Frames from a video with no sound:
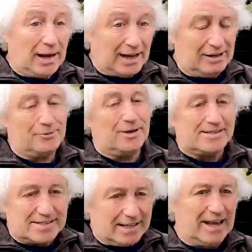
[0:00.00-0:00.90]
but
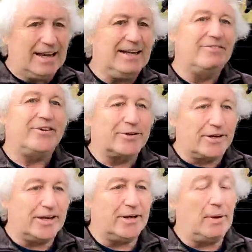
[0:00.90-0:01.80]
once again, if you're
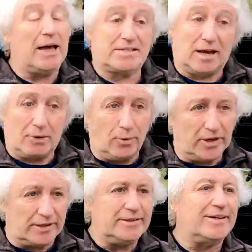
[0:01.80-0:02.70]
going to come, as I
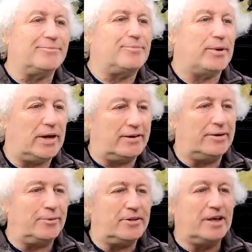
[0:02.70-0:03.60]
will, compare
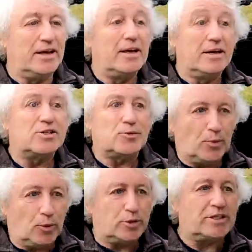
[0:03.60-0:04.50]
it with
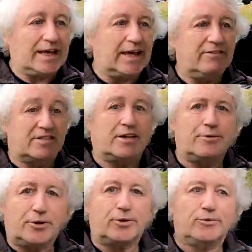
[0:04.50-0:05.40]
sporting
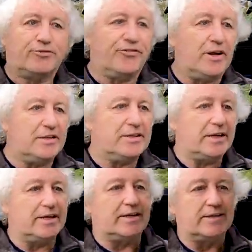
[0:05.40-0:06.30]
so-called fun
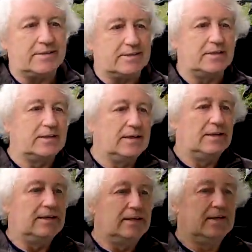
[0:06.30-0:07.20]
cars,
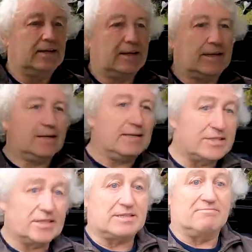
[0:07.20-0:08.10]
uh,
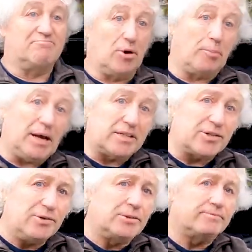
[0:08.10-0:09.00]
it's not bad
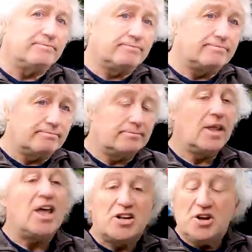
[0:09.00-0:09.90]
at all.
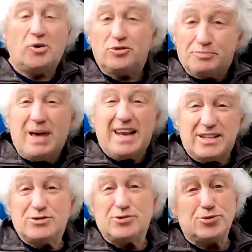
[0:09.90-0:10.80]
Not bad
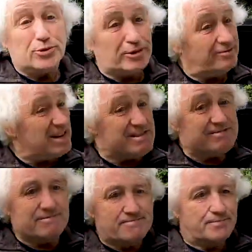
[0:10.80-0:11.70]
at all,
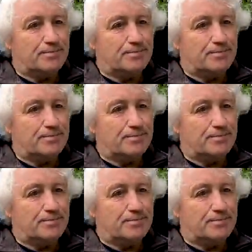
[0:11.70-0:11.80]
no.